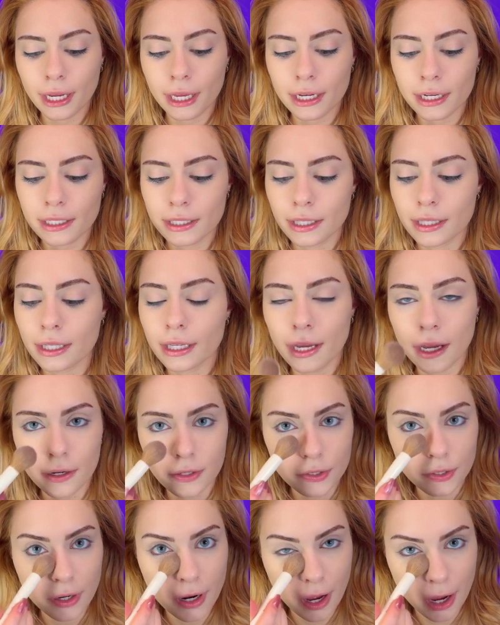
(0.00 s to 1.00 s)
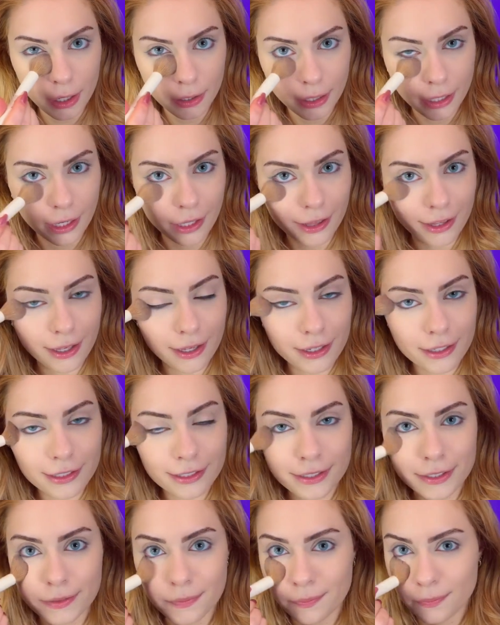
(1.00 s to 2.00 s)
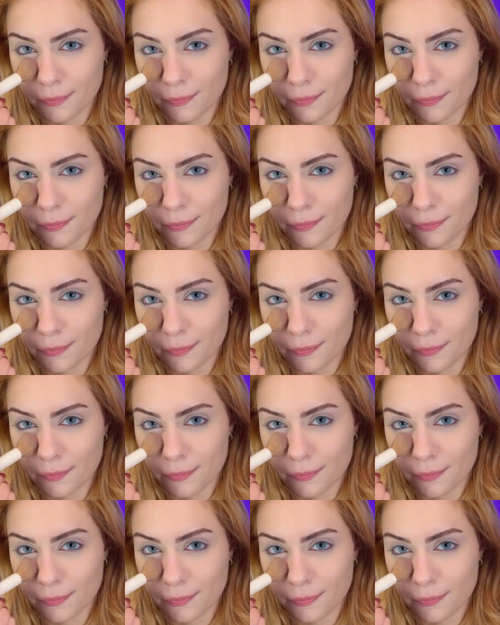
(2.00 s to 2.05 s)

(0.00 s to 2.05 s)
it into the under eye like this.